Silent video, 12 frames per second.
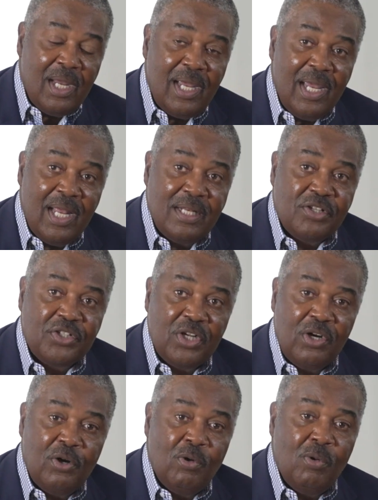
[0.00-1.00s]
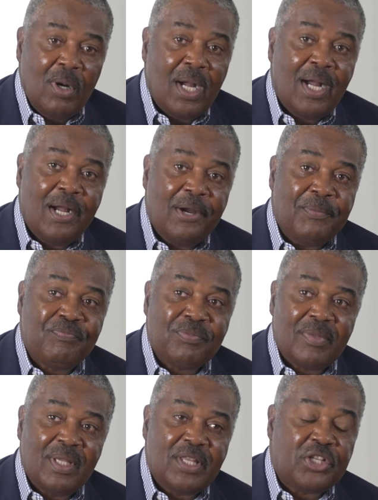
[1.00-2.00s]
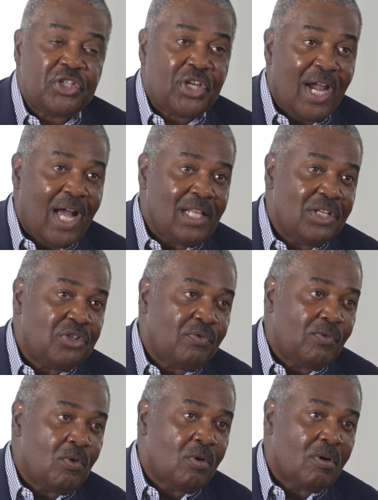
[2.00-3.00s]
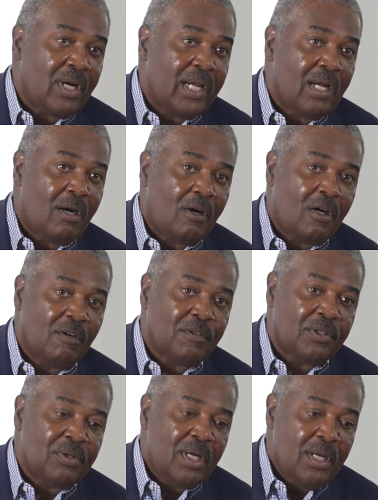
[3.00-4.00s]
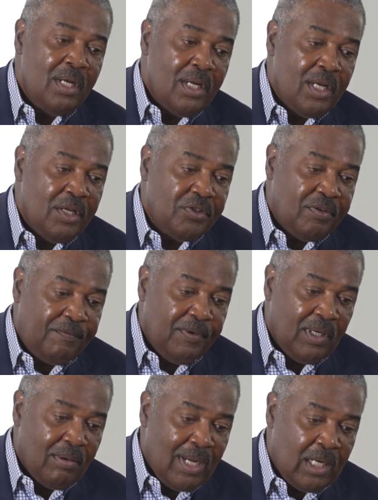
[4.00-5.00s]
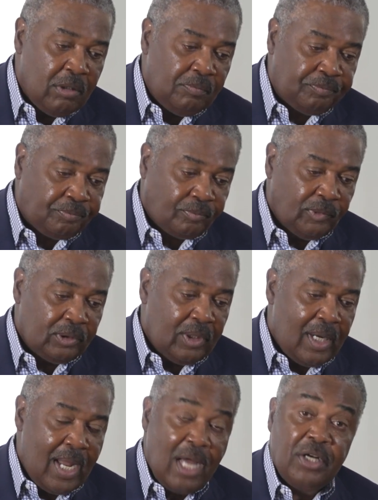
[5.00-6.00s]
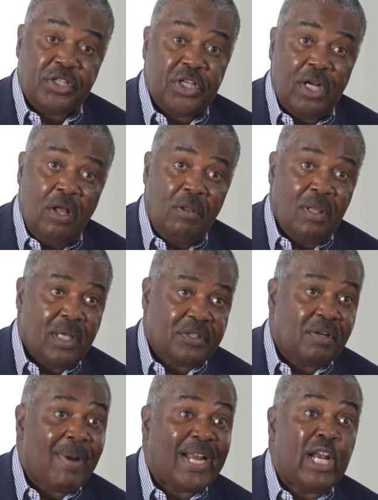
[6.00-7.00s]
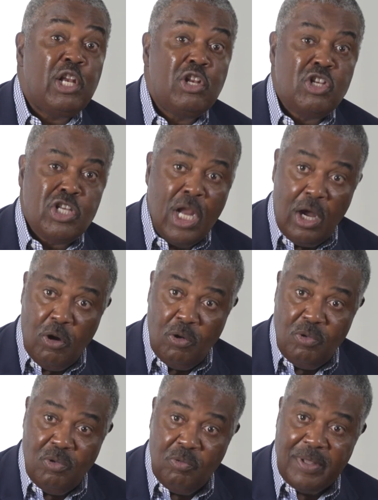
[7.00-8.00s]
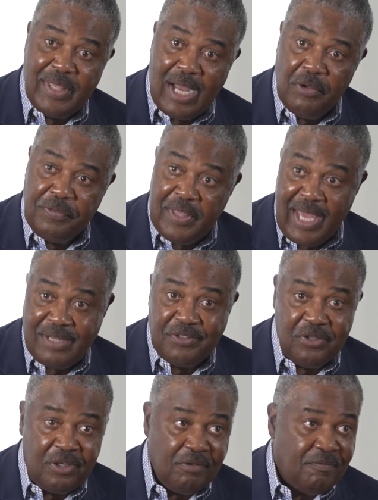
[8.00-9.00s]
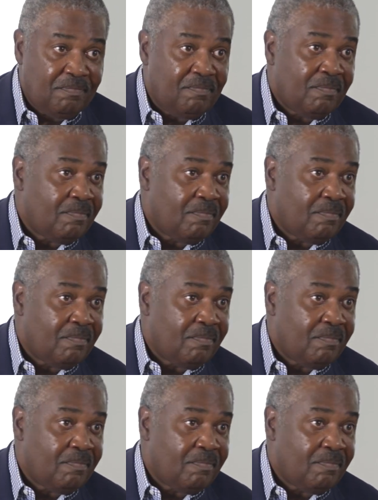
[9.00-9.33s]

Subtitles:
And so the challenge for a Harvard is to figure out how to tell somebody no without that sort of